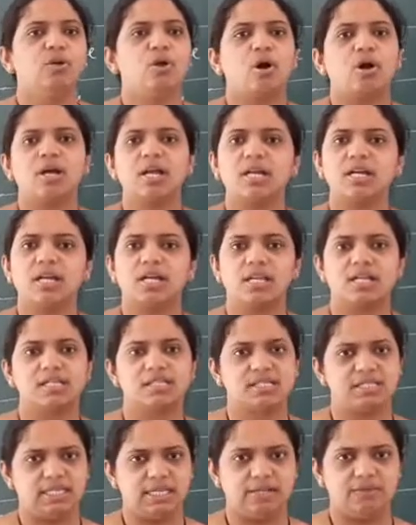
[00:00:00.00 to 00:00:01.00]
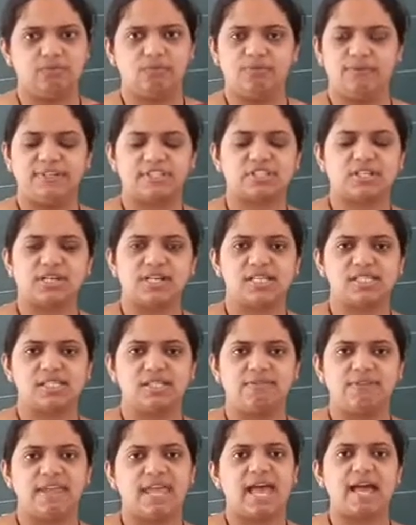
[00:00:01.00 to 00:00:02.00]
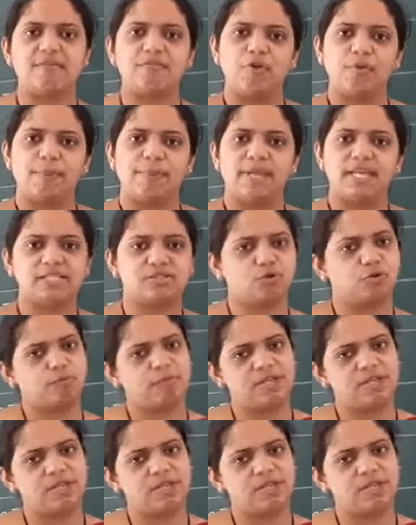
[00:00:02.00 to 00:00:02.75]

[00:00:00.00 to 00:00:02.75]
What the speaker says: local currency, which currency we have? Rupees.